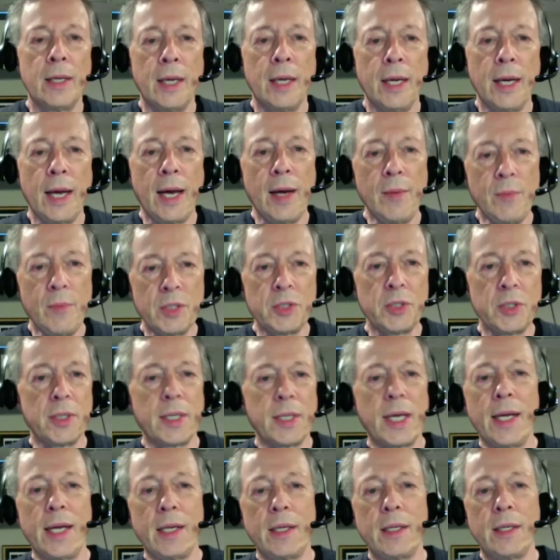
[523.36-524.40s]
how much of
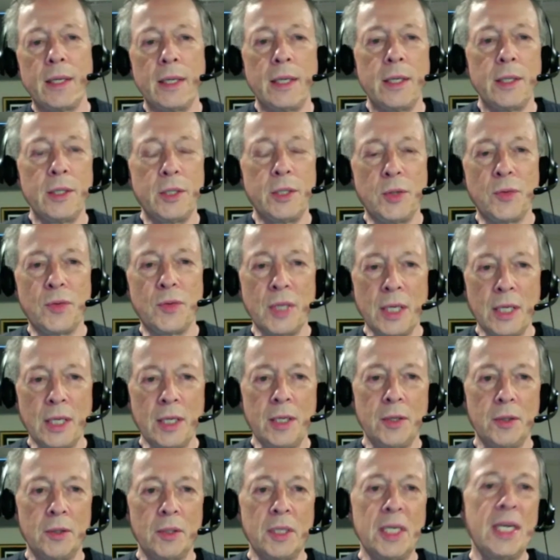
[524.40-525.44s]
that do you think
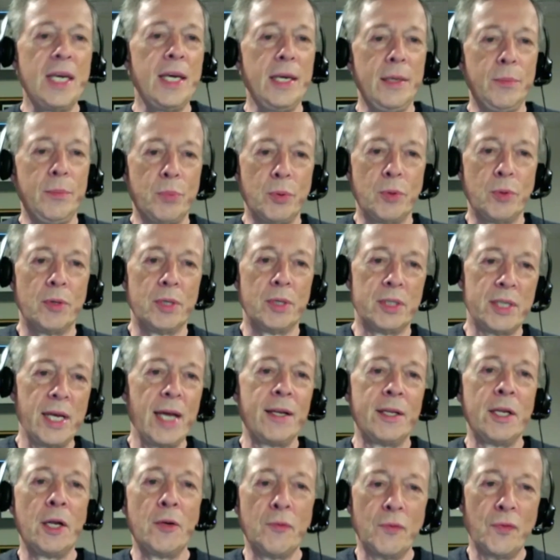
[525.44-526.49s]
he'll keep, or is that
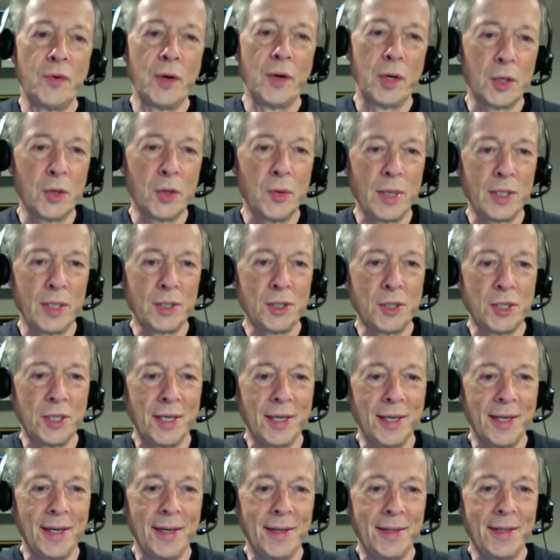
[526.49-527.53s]
an unfair question?
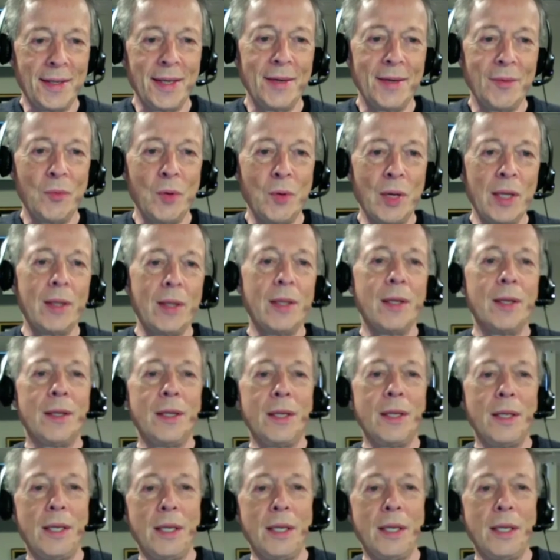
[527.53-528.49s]
Uh, uh when it's not at